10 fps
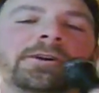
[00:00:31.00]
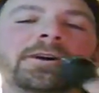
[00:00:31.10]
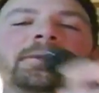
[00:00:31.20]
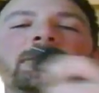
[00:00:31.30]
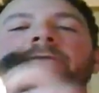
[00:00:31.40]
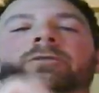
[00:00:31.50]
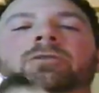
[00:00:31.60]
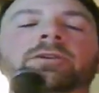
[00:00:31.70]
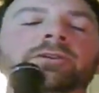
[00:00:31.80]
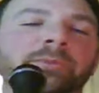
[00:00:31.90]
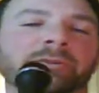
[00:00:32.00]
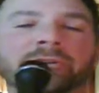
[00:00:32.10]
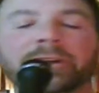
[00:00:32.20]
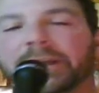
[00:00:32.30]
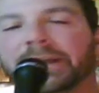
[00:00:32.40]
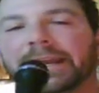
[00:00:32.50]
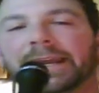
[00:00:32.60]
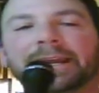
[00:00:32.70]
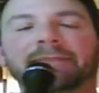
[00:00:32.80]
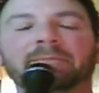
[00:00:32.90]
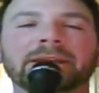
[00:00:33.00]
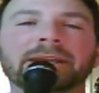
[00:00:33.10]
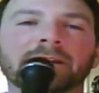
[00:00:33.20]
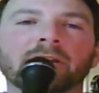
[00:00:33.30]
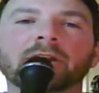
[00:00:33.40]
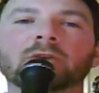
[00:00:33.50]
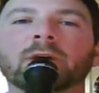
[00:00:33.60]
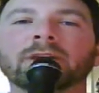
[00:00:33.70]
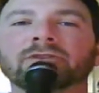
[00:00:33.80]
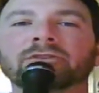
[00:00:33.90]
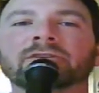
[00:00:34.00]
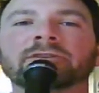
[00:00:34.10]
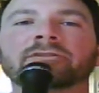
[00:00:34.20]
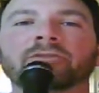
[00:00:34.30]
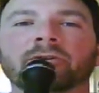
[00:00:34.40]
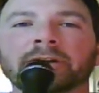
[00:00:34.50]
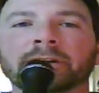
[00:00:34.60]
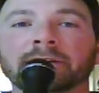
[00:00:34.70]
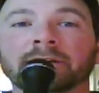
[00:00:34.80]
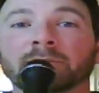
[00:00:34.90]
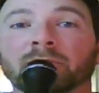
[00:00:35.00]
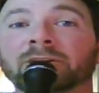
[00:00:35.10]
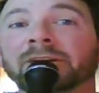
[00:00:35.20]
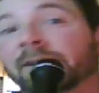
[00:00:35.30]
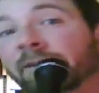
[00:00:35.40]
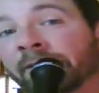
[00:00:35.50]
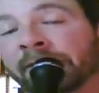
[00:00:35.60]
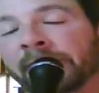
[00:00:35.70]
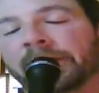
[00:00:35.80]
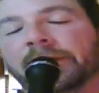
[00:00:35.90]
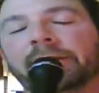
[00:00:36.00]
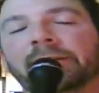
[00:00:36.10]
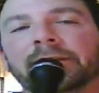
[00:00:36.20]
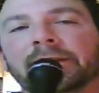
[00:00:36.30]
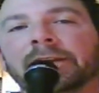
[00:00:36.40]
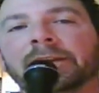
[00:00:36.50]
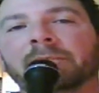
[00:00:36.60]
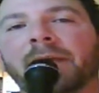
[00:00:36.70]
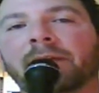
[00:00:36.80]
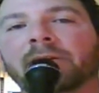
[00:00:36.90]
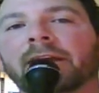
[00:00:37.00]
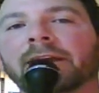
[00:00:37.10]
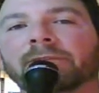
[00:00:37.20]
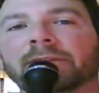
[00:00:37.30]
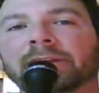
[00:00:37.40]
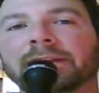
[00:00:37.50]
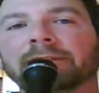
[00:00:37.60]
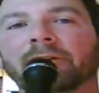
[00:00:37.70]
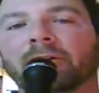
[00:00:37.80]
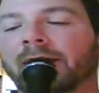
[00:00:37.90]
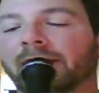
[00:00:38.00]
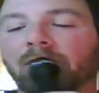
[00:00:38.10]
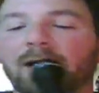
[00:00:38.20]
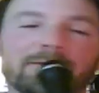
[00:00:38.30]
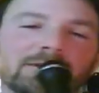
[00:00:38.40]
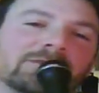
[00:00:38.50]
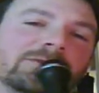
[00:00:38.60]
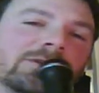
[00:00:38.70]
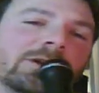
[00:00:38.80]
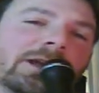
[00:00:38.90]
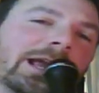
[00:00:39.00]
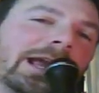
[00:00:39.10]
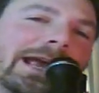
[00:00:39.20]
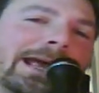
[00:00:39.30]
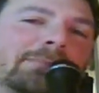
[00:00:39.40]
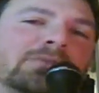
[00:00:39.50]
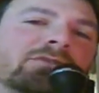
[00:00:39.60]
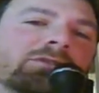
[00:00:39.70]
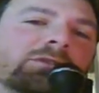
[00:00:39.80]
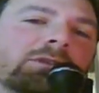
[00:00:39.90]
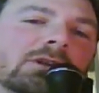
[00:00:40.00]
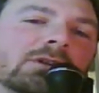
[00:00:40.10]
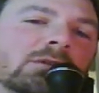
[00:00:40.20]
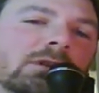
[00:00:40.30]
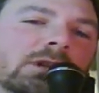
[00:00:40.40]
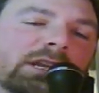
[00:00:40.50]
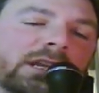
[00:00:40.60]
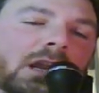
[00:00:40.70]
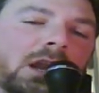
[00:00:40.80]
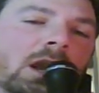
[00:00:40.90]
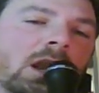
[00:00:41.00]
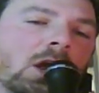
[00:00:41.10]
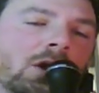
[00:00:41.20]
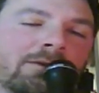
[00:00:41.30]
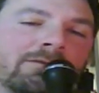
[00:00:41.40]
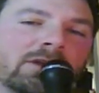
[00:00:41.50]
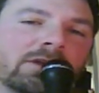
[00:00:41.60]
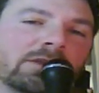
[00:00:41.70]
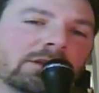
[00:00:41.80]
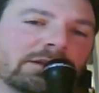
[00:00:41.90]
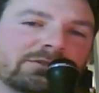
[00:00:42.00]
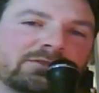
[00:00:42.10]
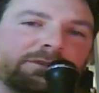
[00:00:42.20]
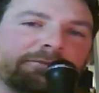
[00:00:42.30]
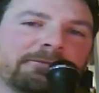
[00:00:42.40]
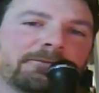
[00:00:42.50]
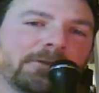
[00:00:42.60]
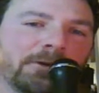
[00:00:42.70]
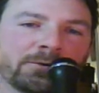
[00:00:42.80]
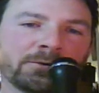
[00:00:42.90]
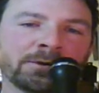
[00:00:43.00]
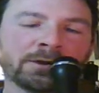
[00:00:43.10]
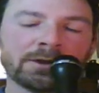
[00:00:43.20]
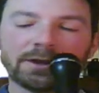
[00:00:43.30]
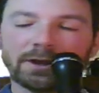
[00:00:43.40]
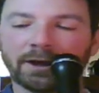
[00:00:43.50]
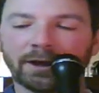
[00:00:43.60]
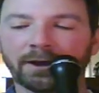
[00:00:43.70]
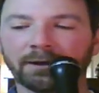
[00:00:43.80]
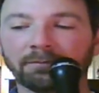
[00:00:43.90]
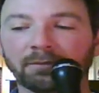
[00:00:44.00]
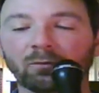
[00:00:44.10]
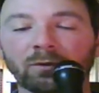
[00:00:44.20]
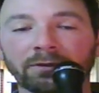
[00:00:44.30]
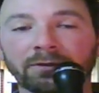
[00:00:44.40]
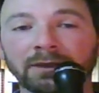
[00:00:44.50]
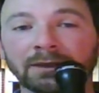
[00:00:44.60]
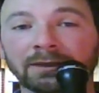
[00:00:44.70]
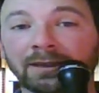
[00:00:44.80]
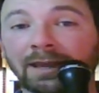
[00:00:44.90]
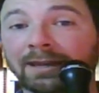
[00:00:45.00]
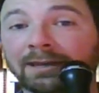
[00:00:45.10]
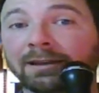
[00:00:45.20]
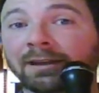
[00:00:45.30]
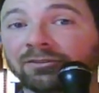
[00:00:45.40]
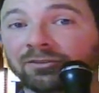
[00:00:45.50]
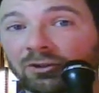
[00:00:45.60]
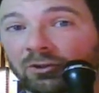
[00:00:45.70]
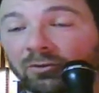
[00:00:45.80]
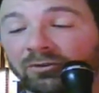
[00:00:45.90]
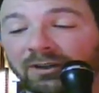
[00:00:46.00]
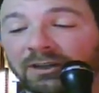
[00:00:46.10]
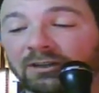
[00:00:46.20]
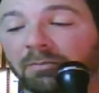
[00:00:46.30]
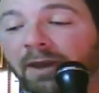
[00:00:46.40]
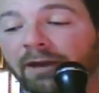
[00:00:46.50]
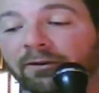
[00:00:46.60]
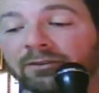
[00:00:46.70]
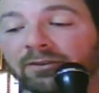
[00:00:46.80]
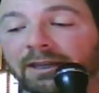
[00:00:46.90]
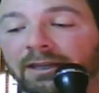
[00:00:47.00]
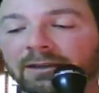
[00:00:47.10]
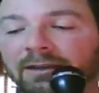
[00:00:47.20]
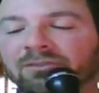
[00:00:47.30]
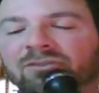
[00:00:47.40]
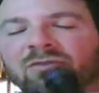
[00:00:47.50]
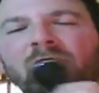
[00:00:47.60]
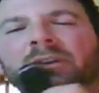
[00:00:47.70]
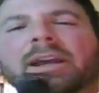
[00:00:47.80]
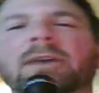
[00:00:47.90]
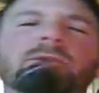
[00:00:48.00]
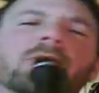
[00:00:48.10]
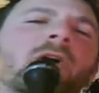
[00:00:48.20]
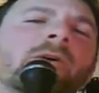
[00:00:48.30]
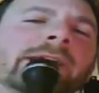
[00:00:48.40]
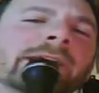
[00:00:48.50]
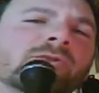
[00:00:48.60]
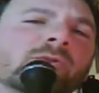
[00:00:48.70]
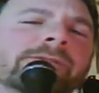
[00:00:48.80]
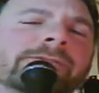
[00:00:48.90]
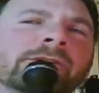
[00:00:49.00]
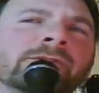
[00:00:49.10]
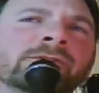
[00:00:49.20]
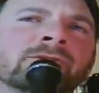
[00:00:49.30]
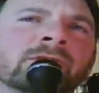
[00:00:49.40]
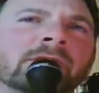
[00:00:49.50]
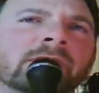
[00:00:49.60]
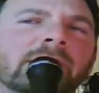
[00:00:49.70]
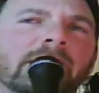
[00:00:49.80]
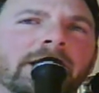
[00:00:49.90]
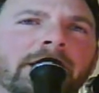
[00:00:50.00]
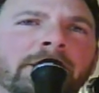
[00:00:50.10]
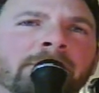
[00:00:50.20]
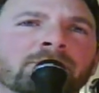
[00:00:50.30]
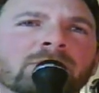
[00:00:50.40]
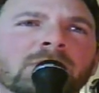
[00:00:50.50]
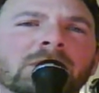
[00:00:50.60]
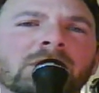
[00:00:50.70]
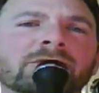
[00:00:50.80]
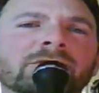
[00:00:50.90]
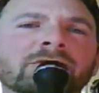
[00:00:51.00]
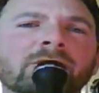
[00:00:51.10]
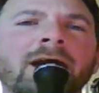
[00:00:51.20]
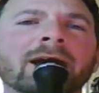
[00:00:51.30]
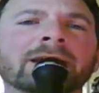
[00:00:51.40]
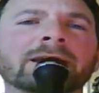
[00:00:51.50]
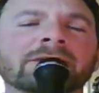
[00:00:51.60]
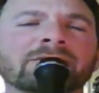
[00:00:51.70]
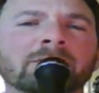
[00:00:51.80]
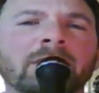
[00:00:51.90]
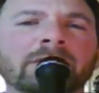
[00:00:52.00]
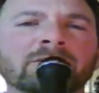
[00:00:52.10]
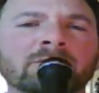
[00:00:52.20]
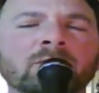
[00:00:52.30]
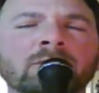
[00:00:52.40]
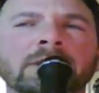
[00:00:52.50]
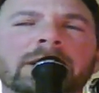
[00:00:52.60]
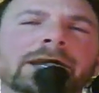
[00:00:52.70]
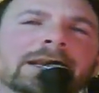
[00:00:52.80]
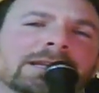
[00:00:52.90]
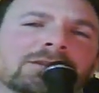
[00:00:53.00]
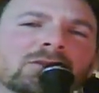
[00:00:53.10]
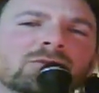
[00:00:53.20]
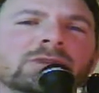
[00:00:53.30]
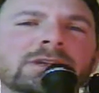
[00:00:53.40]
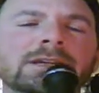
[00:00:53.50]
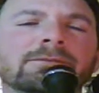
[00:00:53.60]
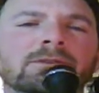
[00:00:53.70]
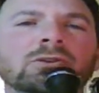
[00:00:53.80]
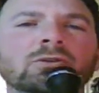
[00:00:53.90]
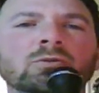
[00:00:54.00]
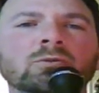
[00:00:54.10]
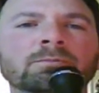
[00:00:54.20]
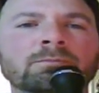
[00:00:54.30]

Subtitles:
over Christmas, and I've been getting a lot of questions concerning, in particular, the battery life of the Evo. I love this phone. I absolutely love this phone. But one thing that it does do is it eats batteries, and that's sort of like with all Android phones, because they're so highly customizable, and they do give you